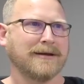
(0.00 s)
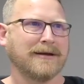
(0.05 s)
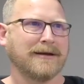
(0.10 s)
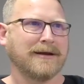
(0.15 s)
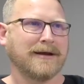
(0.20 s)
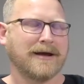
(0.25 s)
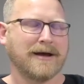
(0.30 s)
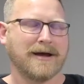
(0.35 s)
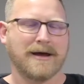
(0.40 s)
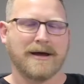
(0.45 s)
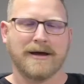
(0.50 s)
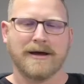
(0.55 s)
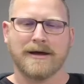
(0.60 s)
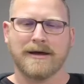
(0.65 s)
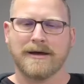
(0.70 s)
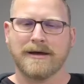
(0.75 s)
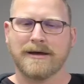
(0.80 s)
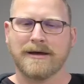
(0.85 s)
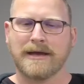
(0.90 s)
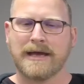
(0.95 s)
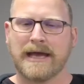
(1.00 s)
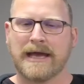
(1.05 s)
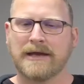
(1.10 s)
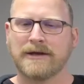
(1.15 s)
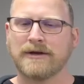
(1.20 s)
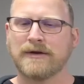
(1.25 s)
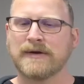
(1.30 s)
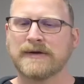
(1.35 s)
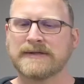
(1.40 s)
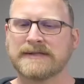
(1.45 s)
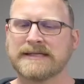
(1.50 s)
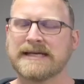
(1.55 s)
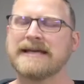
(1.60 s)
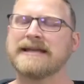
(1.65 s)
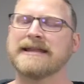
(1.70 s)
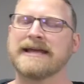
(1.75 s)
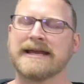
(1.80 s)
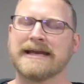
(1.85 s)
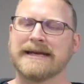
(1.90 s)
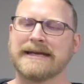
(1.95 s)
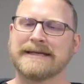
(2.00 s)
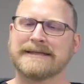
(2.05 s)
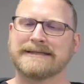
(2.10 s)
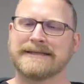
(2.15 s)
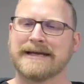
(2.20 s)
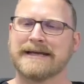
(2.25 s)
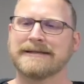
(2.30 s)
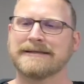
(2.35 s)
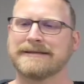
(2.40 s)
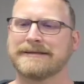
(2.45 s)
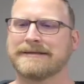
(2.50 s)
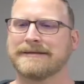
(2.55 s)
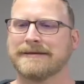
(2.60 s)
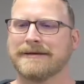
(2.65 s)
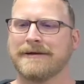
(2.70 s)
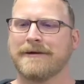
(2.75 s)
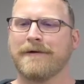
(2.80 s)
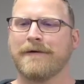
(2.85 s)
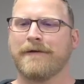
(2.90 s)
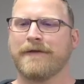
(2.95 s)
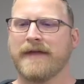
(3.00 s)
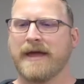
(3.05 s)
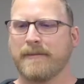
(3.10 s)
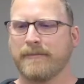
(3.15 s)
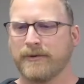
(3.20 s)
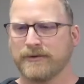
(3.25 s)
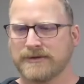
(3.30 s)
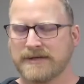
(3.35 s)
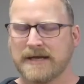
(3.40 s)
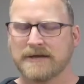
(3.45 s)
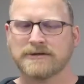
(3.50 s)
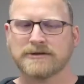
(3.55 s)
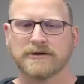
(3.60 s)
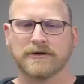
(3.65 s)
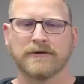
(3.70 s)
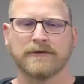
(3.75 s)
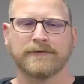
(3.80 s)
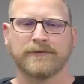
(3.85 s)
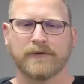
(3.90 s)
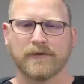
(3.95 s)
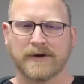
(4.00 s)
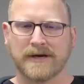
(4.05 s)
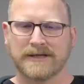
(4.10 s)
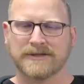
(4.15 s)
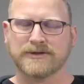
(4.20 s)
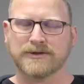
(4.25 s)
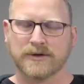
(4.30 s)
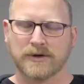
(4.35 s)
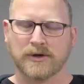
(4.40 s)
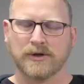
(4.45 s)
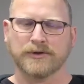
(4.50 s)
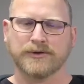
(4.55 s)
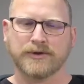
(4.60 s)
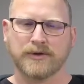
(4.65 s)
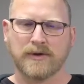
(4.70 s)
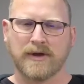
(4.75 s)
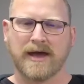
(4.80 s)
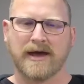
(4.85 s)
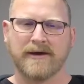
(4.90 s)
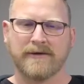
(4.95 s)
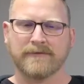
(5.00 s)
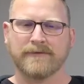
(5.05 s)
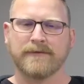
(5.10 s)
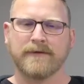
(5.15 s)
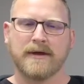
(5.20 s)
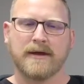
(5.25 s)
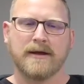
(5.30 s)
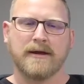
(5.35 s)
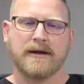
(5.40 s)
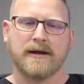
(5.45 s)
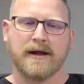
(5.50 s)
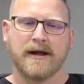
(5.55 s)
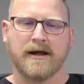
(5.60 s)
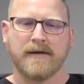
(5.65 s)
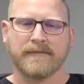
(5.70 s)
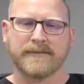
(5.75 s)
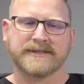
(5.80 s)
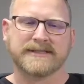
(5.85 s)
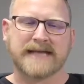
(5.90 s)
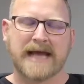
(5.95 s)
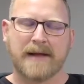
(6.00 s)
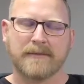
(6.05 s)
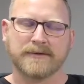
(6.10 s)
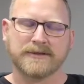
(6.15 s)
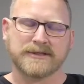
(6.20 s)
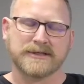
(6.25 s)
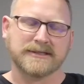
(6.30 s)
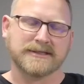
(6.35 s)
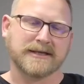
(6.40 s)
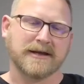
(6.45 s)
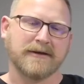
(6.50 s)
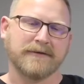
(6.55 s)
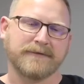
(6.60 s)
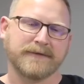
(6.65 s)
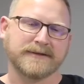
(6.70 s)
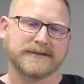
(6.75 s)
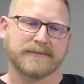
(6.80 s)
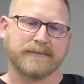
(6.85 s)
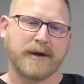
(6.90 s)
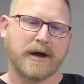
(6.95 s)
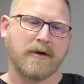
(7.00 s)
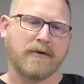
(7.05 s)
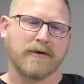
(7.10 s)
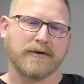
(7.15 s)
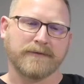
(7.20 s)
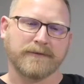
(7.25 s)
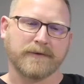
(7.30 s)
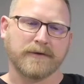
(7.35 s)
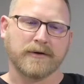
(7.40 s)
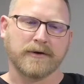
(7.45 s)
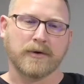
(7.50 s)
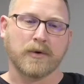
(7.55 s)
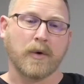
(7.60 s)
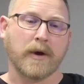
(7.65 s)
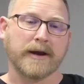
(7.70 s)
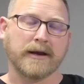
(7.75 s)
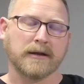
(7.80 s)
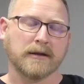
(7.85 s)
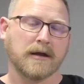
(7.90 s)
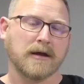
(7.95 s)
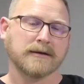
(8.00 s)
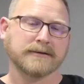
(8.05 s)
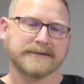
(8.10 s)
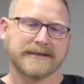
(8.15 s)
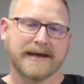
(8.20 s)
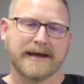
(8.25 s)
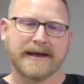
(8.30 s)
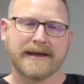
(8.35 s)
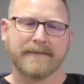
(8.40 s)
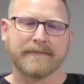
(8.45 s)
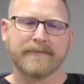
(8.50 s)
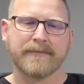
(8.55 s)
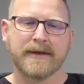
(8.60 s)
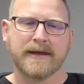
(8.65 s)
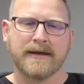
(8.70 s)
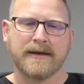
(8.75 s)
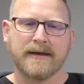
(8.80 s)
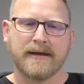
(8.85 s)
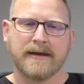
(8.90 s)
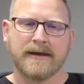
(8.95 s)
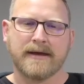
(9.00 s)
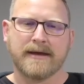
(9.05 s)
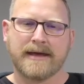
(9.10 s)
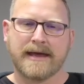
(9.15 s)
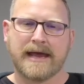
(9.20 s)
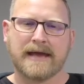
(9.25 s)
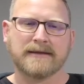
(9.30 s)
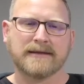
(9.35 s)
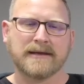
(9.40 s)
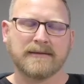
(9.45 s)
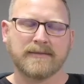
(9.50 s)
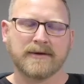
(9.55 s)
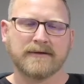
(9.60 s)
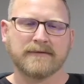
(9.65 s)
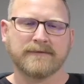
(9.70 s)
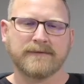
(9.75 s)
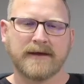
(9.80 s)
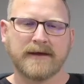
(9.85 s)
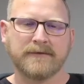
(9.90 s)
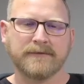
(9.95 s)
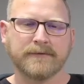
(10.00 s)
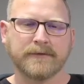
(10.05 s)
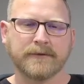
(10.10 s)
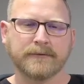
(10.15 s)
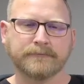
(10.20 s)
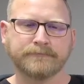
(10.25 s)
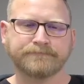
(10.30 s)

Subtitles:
And you see then, in a sense, that potential for Israel to have established itself as a power for quite a long time, had they been faithful.